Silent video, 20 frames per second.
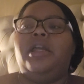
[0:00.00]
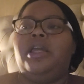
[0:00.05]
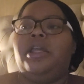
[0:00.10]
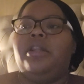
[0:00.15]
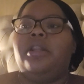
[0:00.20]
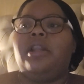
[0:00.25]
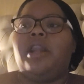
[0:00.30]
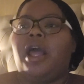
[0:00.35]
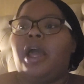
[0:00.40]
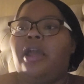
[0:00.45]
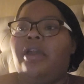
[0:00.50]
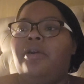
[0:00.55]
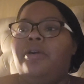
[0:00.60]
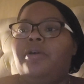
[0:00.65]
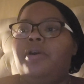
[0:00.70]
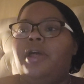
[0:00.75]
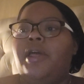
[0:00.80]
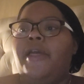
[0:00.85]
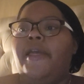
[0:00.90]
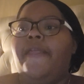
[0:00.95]
in denial.
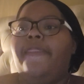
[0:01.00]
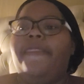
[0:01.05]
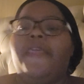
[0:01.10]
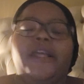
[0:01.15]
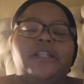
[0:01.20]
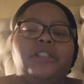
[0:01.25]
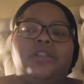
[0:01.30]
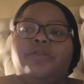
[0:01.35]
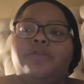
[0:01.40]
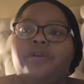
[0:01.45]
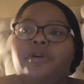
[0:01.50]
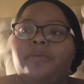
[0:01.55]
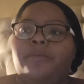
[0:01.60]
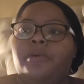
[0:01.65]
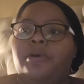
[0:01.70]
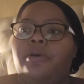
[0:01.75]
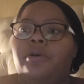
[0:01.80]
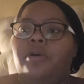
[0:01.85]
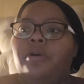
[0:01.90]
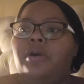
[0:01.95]
That's
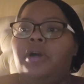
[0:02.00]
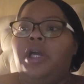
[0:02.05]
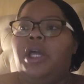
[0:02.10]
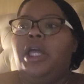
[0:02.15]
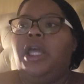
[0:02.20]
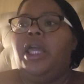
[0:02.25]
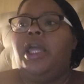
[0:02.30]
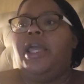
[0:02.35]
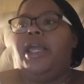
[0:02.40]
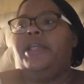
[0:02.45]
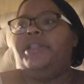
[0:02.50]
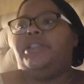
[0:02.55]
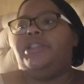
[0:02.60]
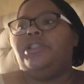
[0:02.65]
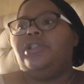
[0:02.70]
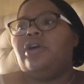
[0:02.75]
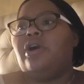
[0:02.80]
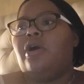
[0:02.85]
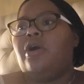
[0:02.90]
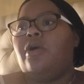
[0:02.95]
normal. And
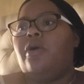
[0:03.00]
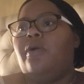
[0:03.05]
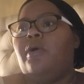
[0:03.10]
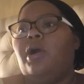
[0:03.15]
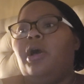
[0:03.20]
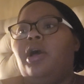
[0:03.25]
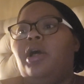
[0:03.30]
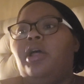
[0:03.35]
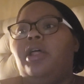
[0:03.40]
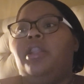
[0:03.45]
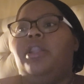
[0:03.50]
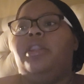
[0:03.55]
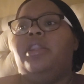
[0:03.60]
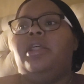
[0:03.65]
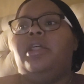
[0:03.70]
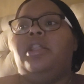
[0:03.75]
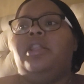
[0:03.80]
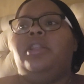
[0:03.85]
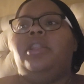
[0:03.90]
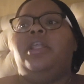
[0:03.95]
so
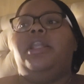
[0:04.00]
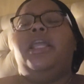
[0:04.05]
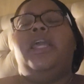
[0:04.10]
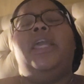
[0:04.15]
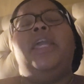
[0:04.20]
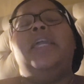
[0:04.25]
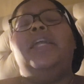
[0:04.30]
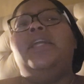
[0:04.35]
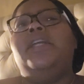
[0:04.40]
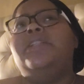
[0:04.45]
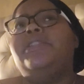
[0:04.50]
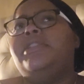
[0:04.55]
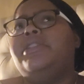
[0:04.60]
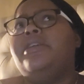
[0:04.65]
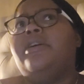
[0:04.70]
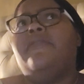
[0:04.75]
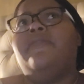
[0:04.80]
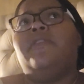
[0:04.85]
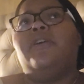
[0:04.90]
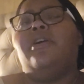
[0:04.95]
the needs
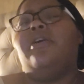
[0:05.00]
of the